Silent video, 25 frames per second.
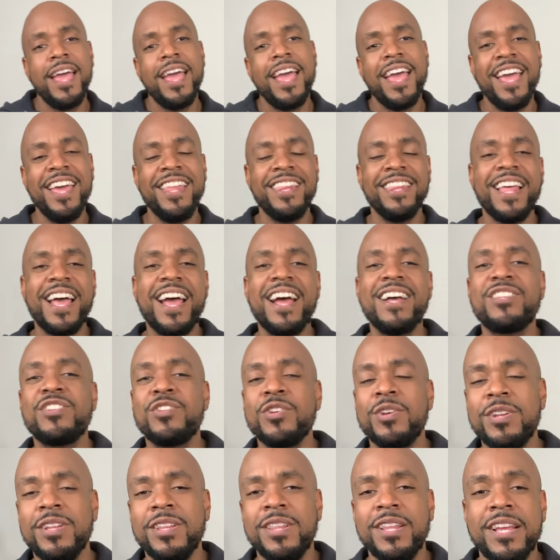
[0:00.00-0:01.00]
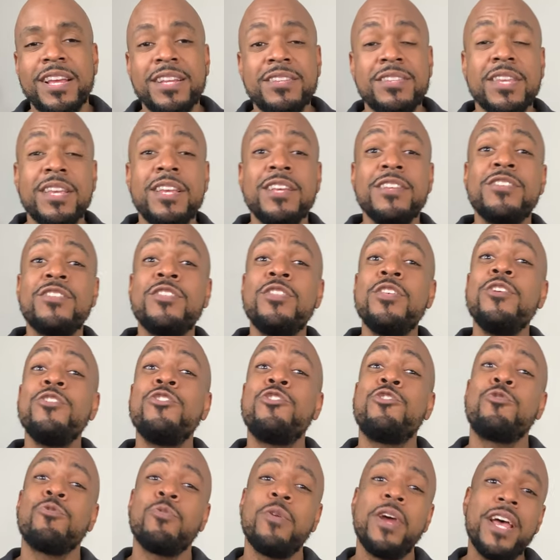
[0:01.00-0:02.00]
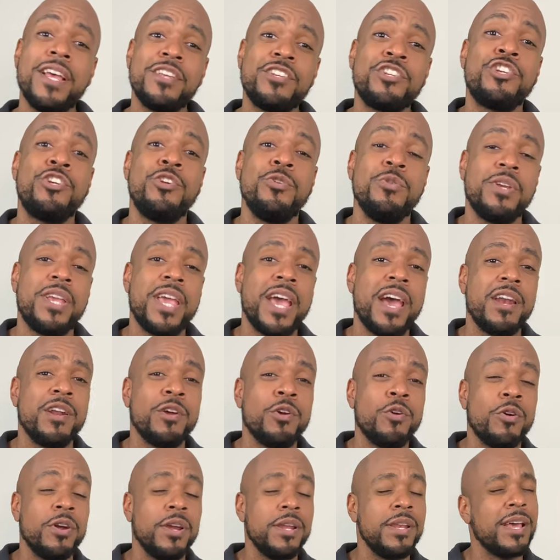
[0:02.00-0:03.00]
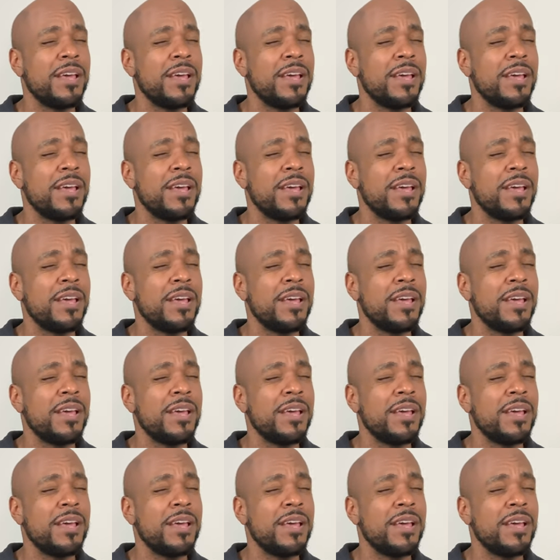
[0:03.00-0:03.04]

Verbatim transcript: And last on the list is the dress shoe category.